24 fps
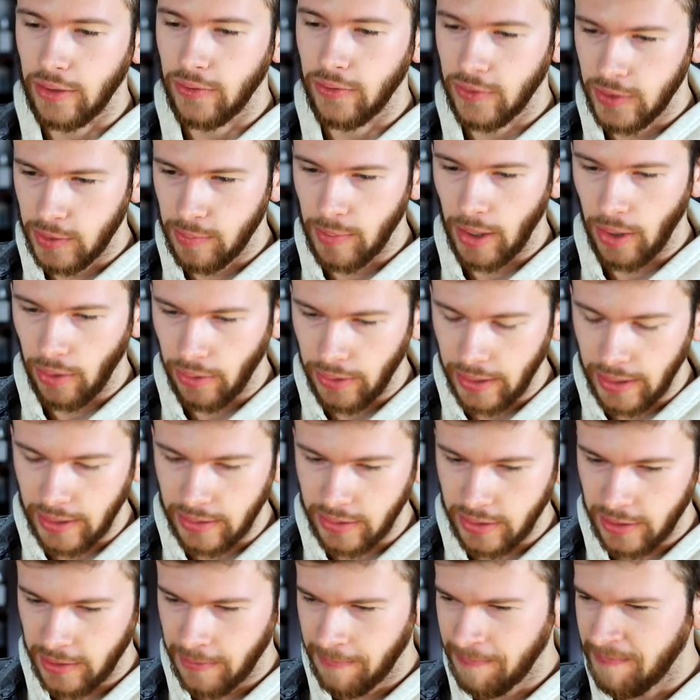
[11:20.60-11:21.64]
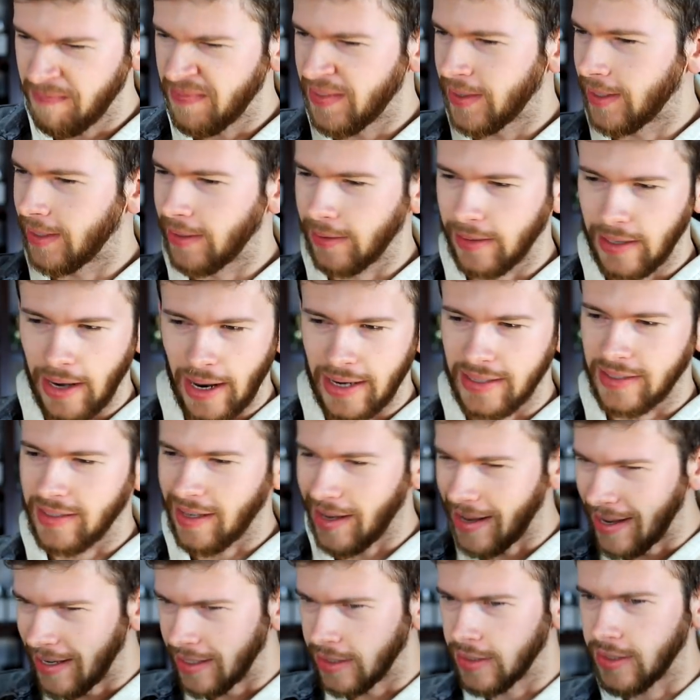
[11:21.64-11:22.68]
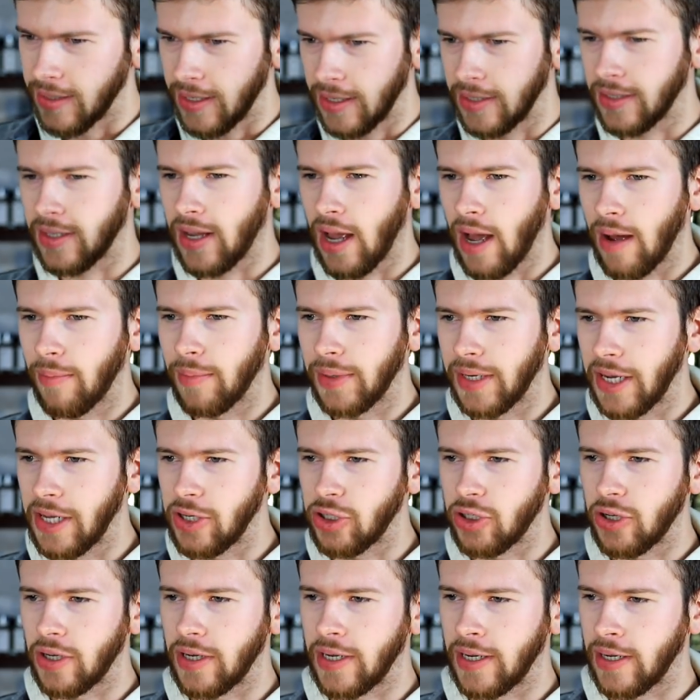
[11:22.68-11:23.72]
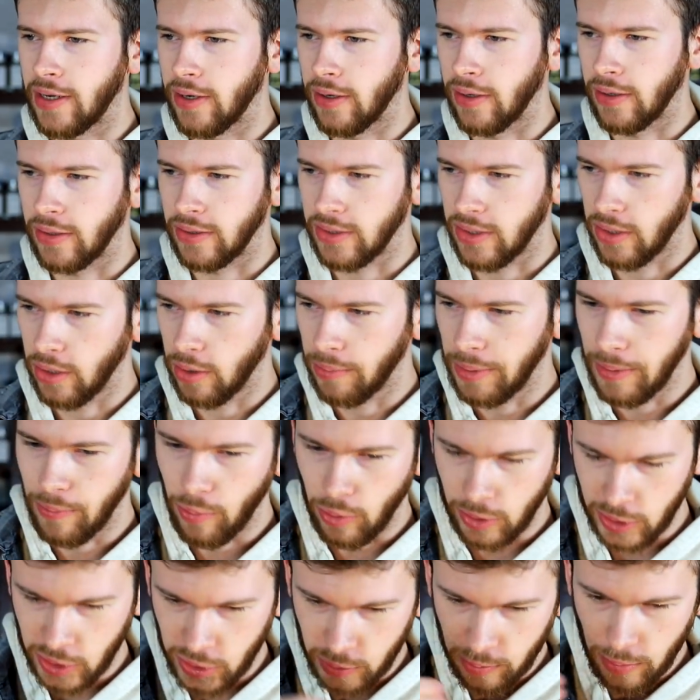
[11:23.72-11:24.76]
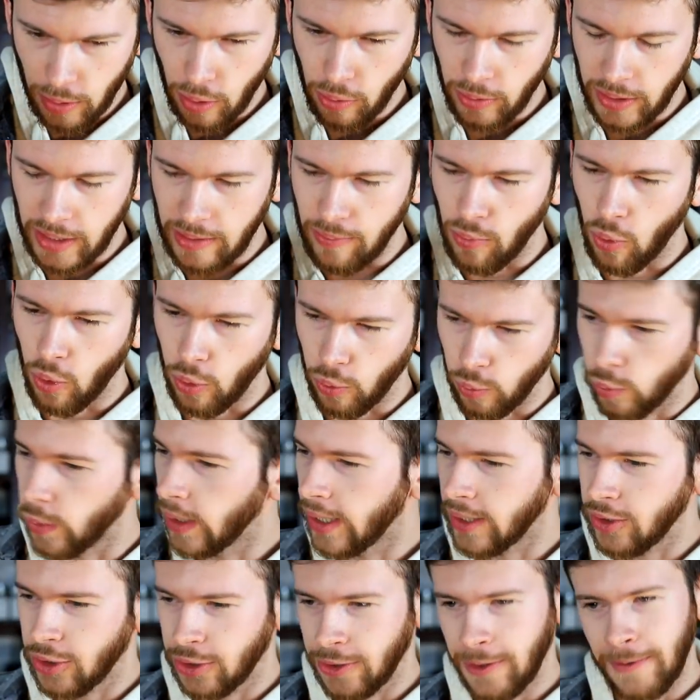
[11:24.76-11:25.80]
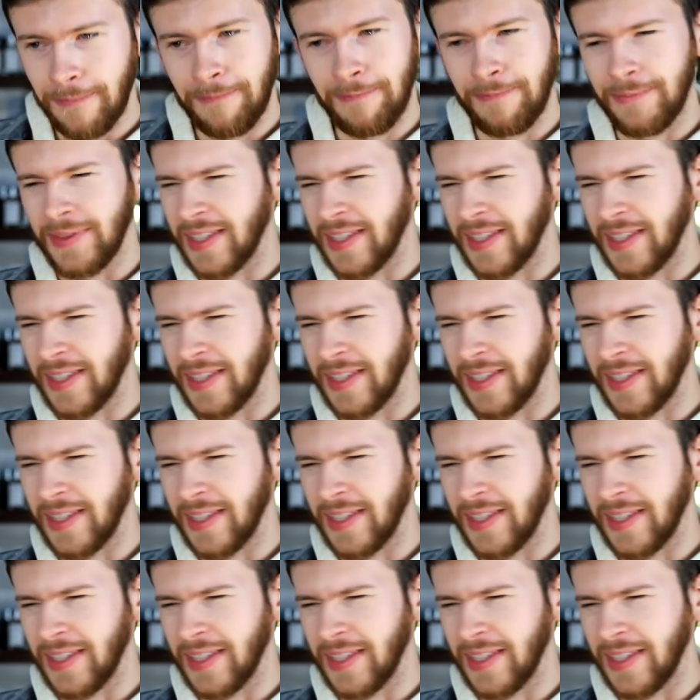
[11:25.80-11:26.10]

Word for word: and you smell this, nice incense combination here. It's a little bit more smoky, more rich.